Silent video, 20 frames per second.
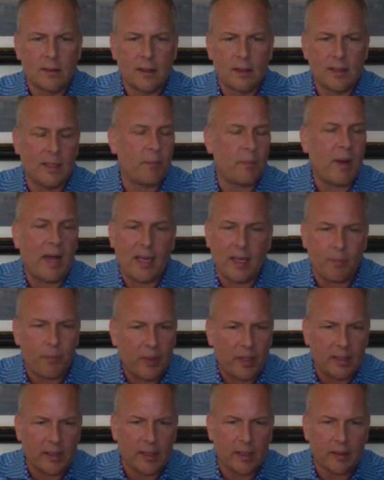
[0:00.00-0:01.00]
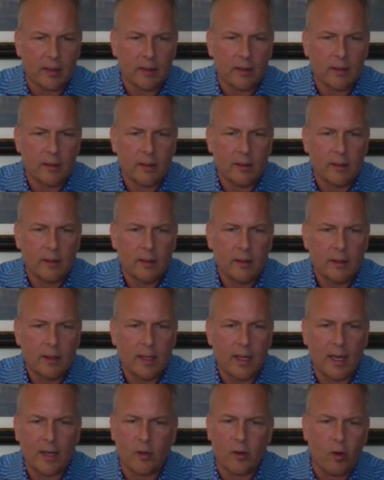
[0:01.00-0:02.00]
in my opinion. I
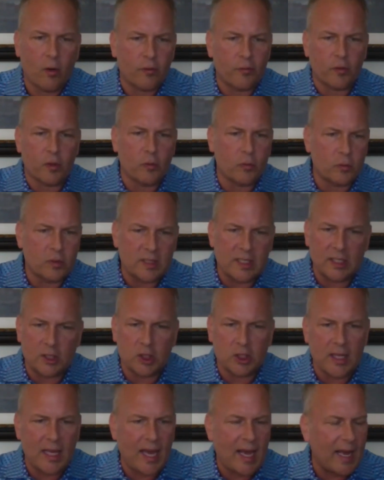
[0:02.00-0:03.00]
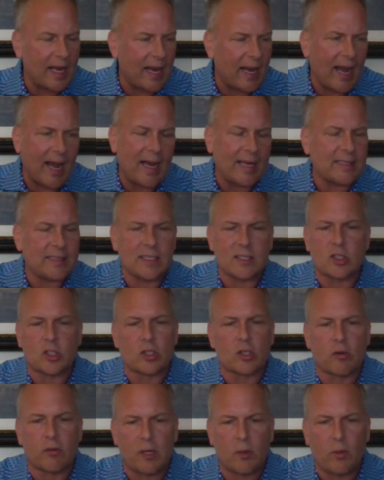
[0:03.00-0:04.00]
don't know if you teach that. I
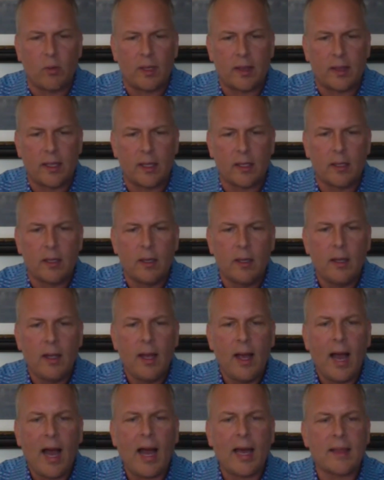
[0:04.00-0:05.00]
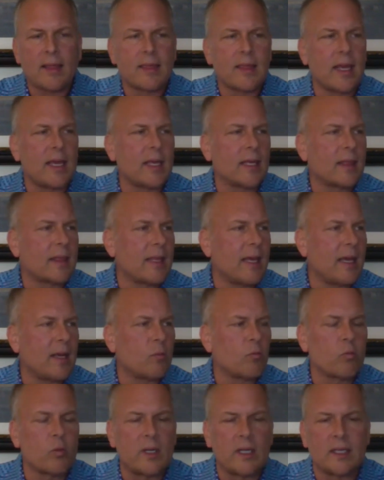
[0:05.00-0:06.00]
disagree with it. I think
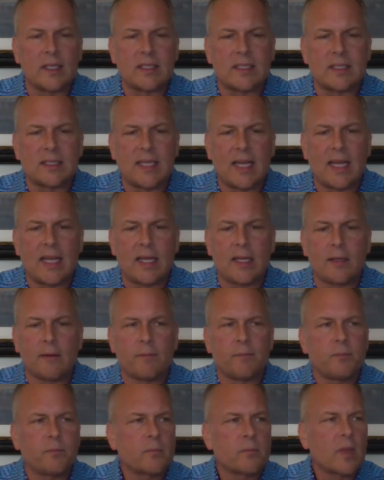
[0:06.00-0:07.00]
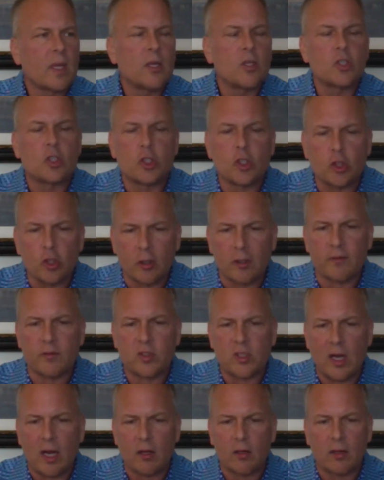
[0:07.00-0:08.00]
that real estate
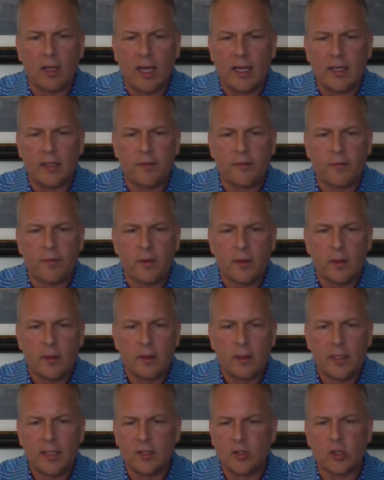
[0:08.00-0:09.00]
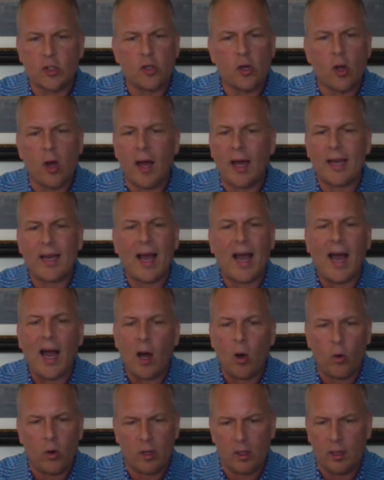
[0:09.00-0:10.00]
serves our life. It's not
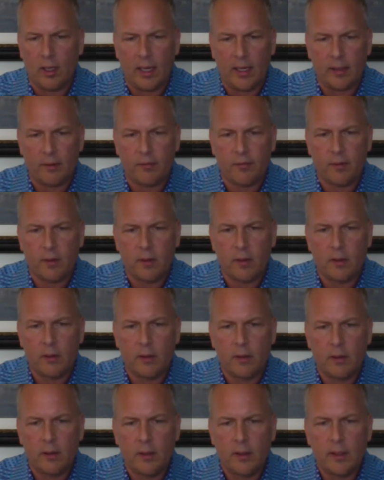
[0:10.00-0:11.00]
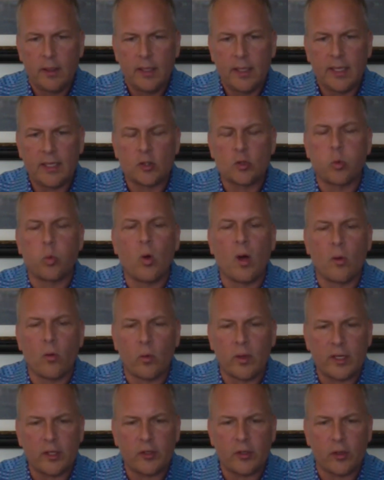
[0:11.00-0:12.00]
our life. It's what
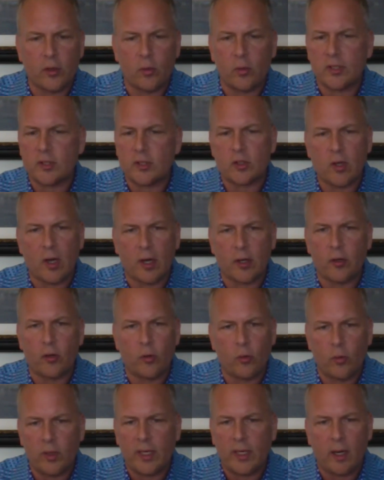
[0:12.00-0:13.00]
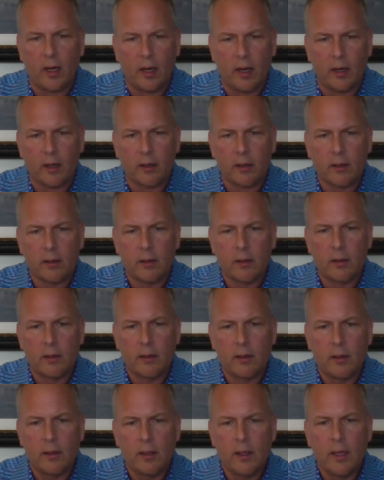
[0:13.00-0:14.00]
we do. It's who we are.
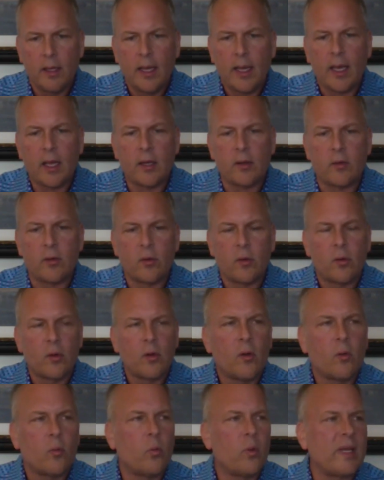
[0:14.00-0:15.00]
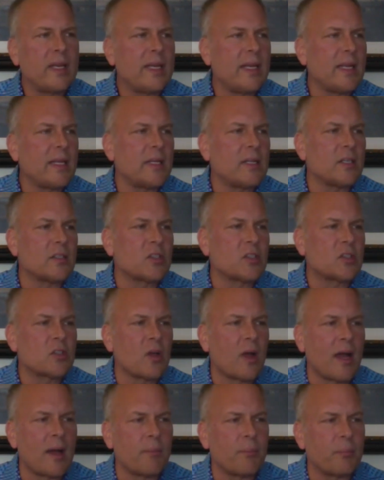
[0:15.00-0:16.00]
Hmm. And we need to
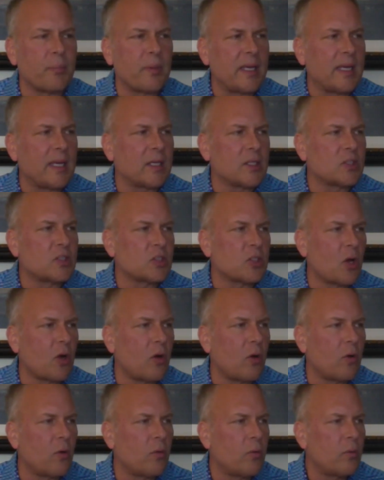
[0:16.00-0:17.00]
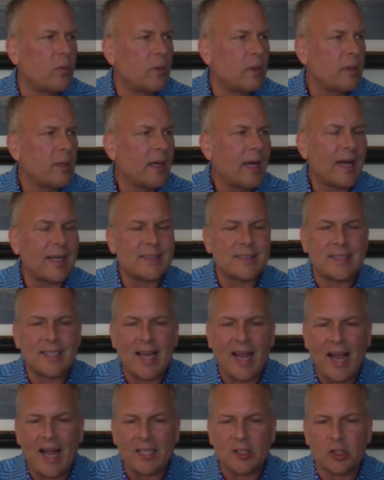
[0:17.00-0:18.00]
stop being so
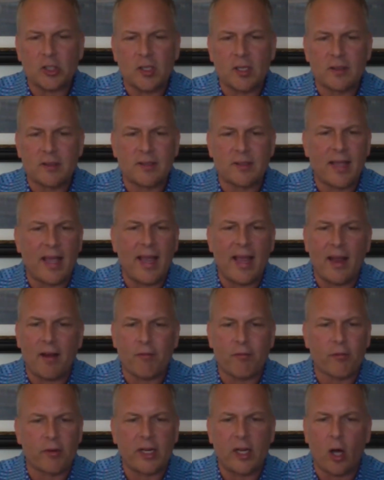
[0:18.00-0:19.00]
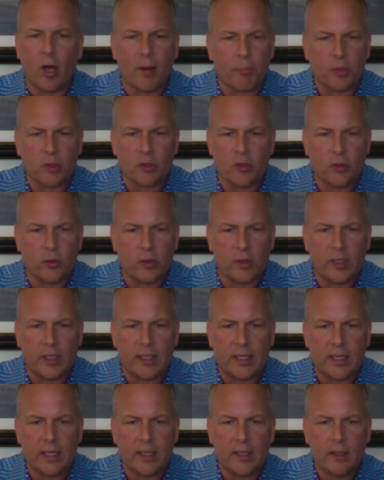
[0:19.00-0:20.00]
attached to every
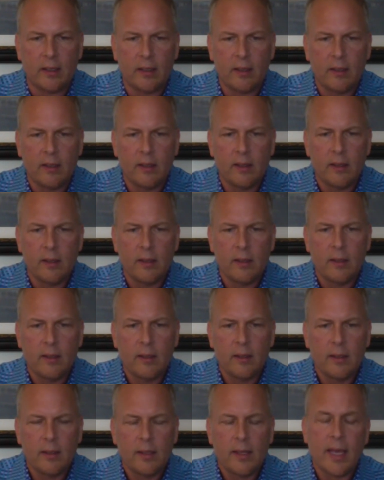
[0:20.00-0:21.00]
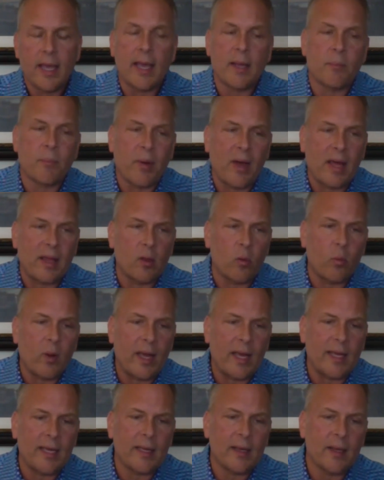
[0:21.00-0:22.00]
opportunity. And by the
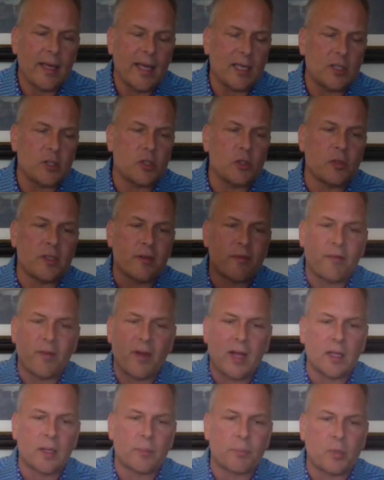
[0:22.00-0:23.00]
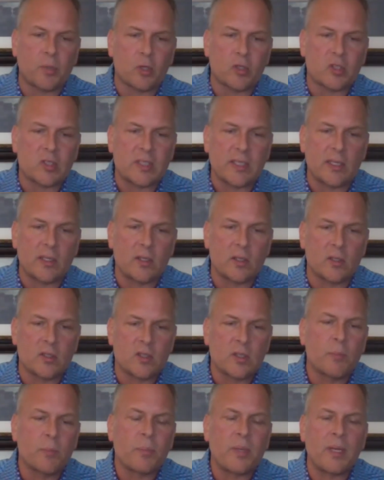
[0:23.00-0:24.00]
way, as you develop your
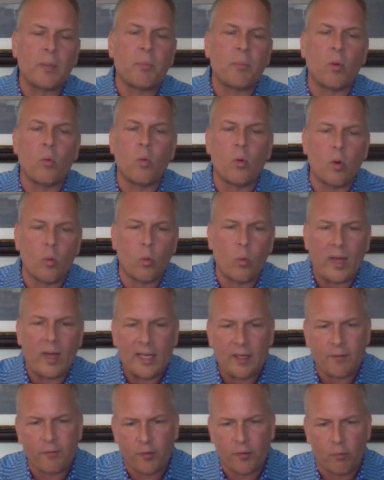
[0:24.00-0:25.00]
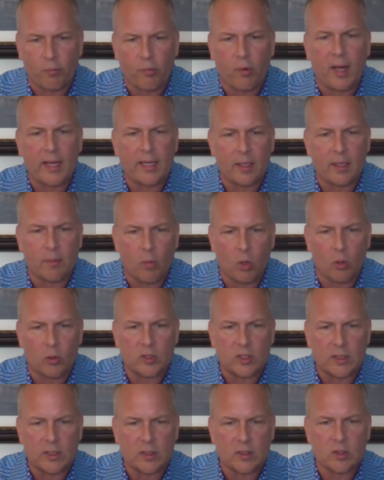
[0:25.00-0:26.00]
skills, people will wait for Brian
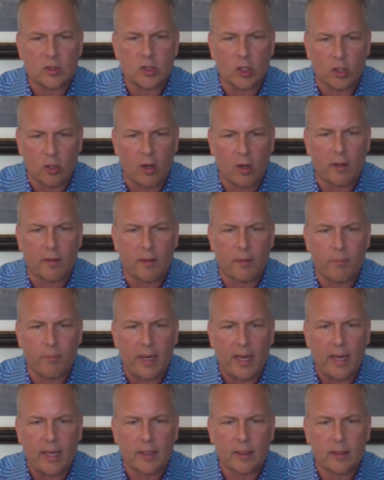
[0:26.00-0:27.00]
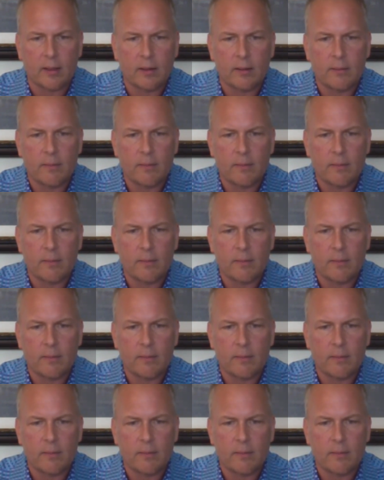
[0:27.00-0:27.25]
Moses to call them back